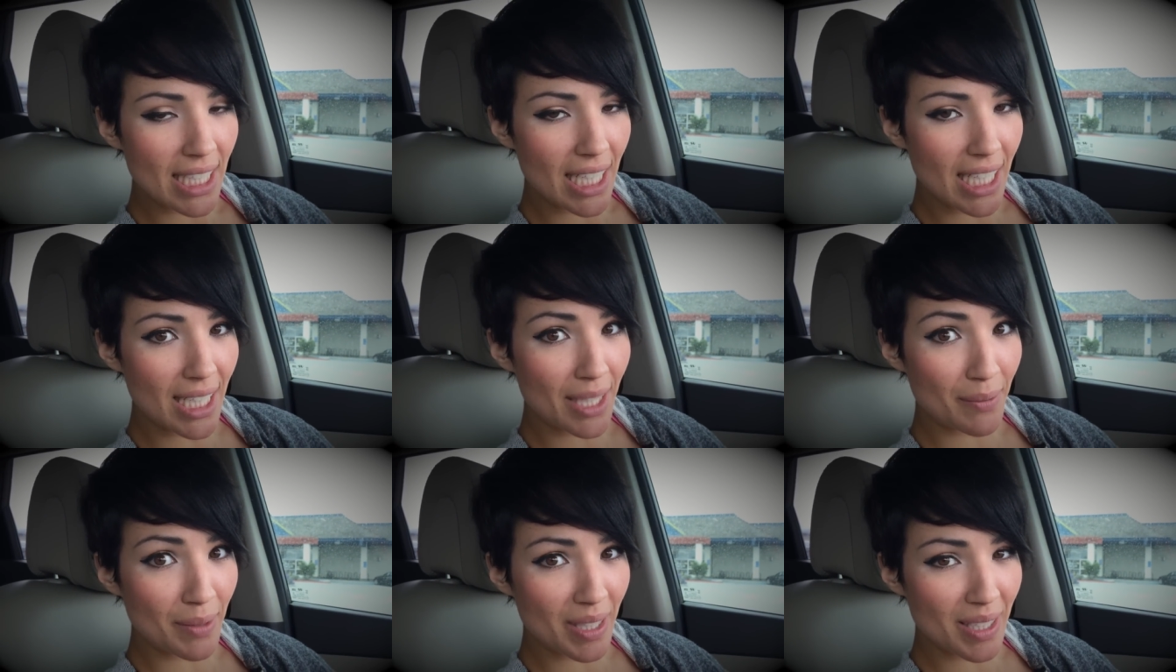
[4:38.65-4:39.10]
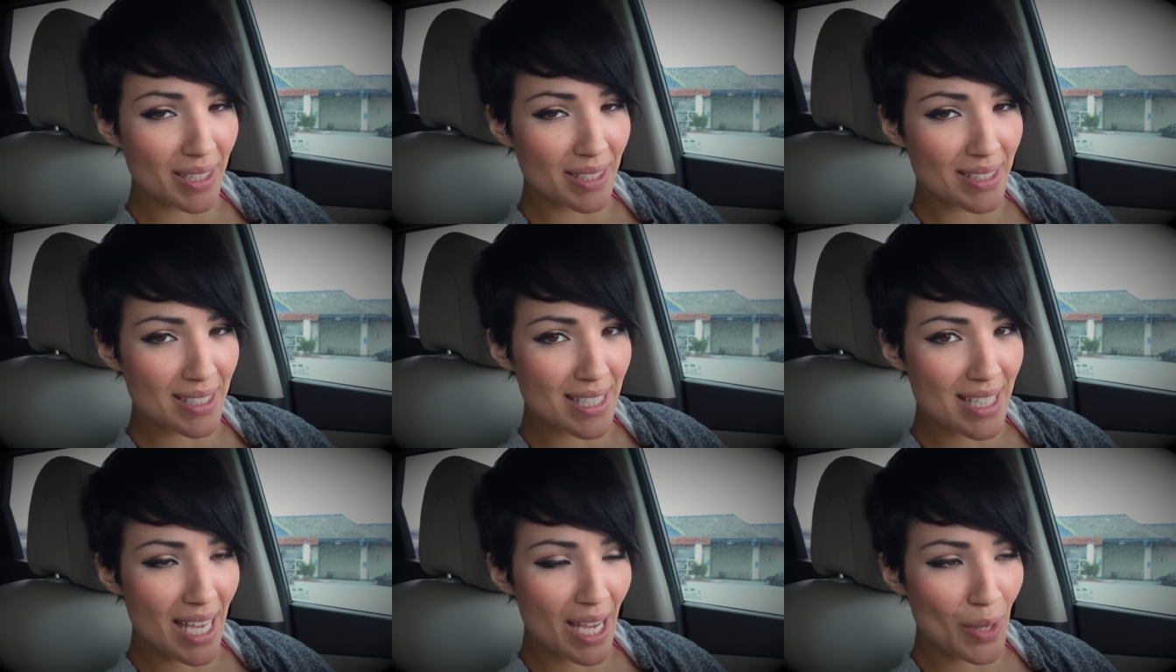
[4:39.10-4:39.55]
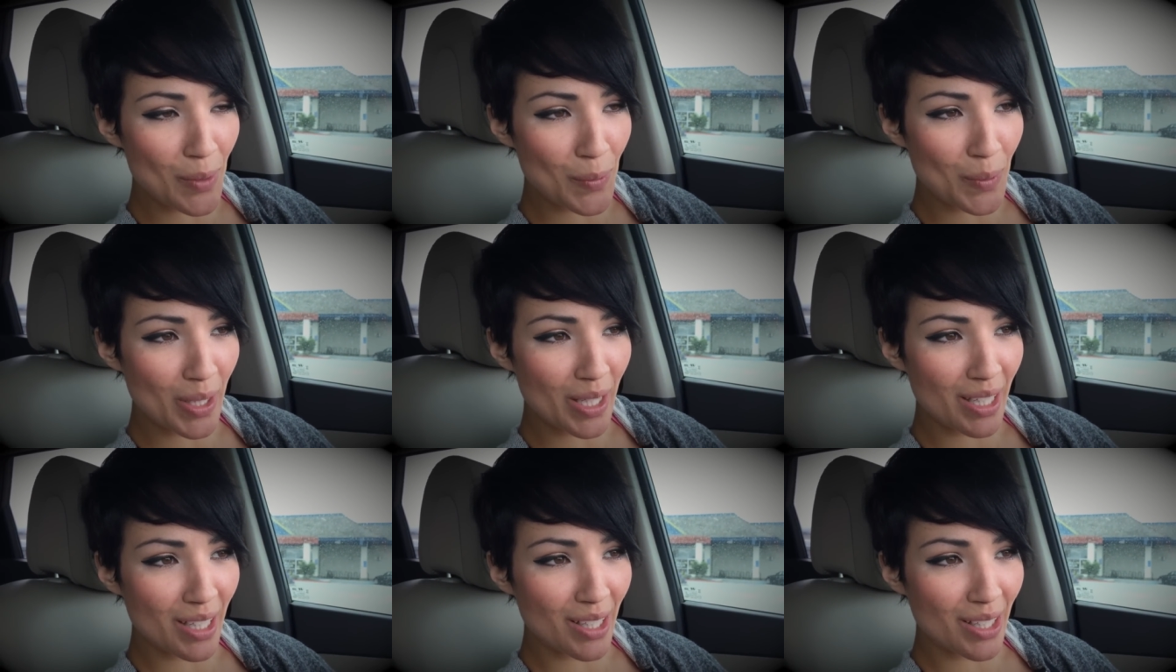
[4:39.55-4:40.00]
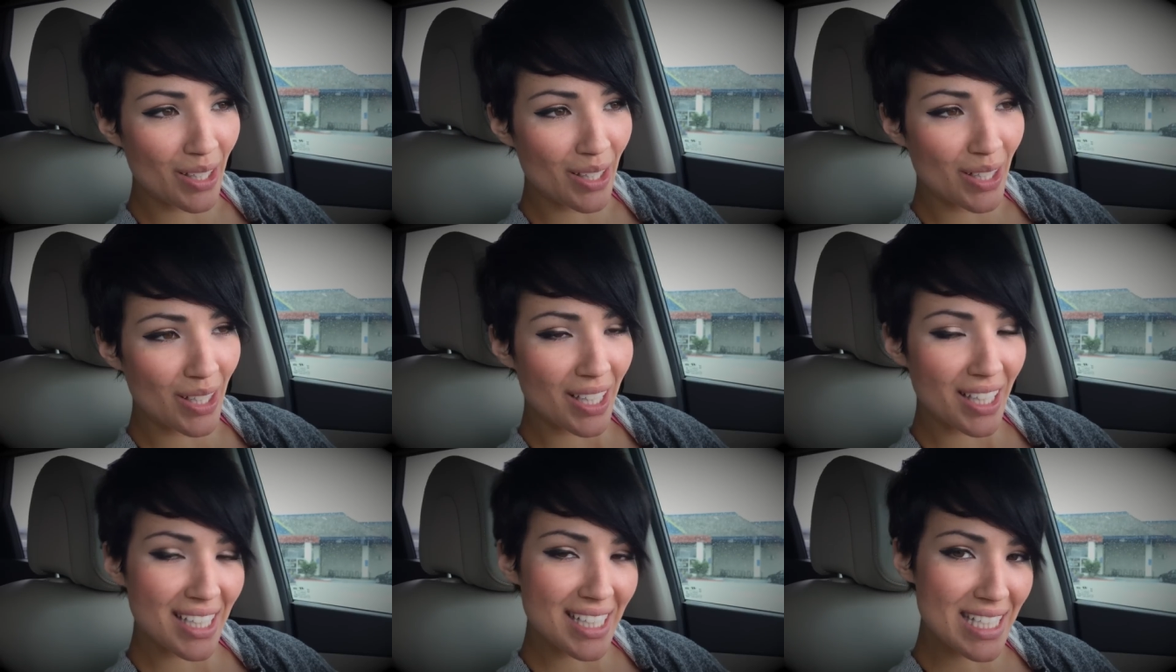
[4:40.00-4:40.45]
Anyways, I
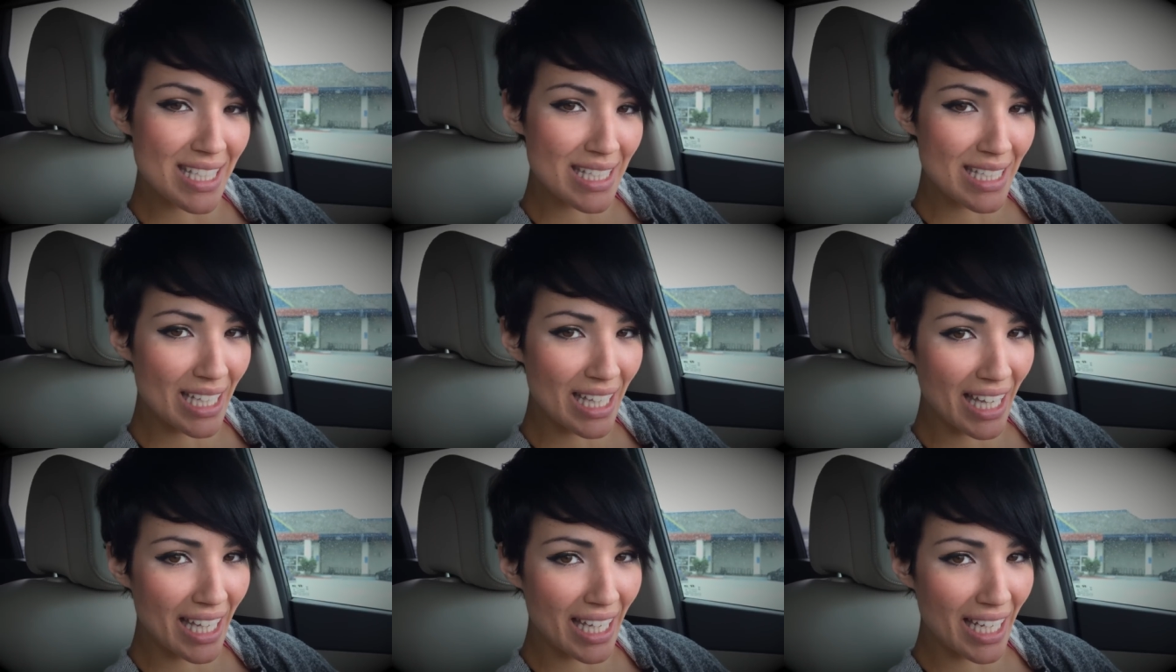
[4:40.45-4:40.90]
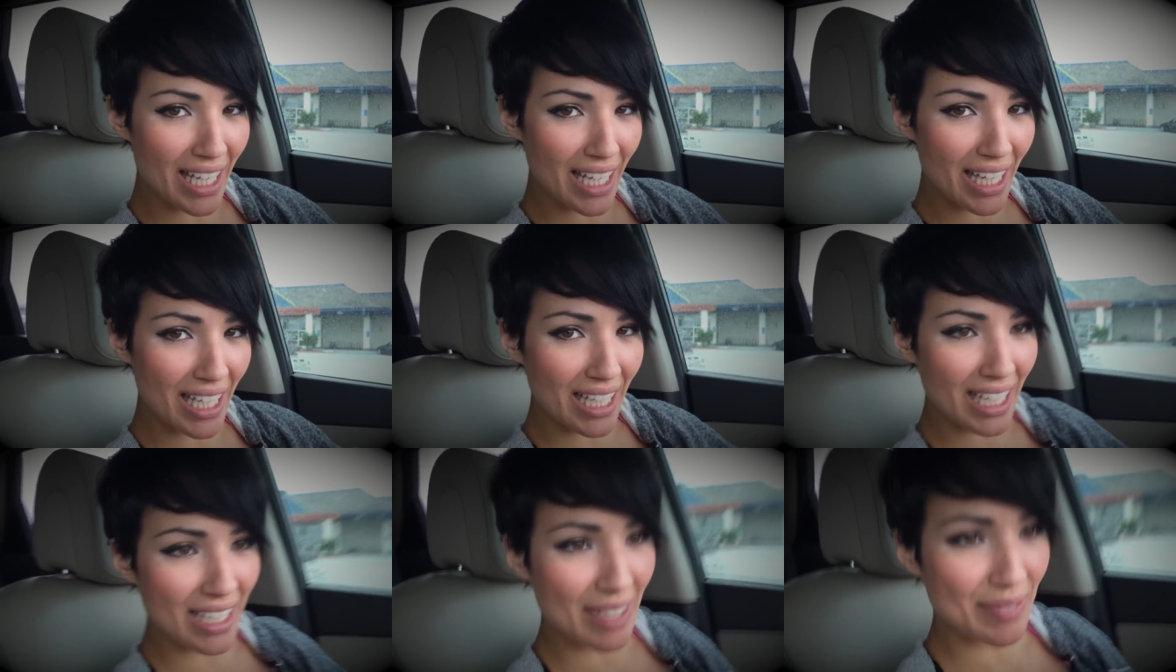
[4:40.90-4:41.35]
will see you later.